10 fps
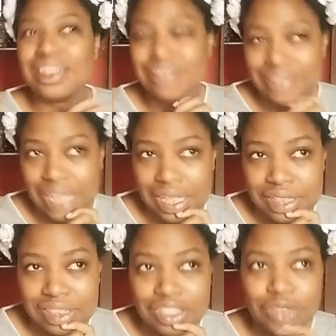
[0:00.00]

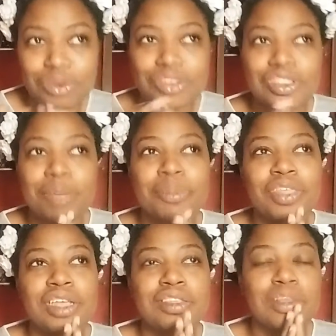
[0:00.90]
extent, there were some
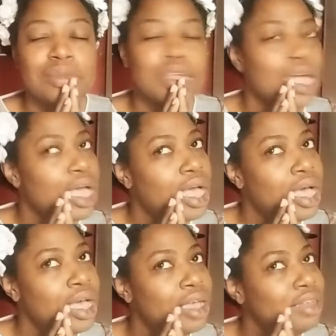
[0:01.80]
things I was like,
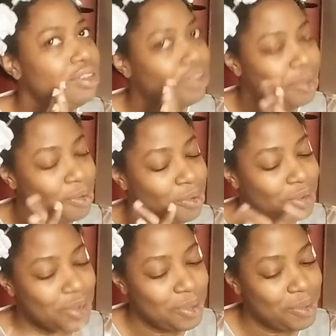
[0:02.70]
I don't
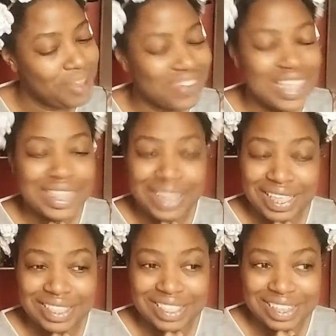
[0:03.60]
know if I
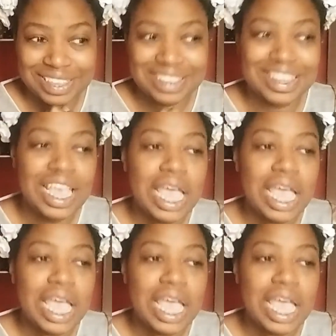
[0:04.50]
like this.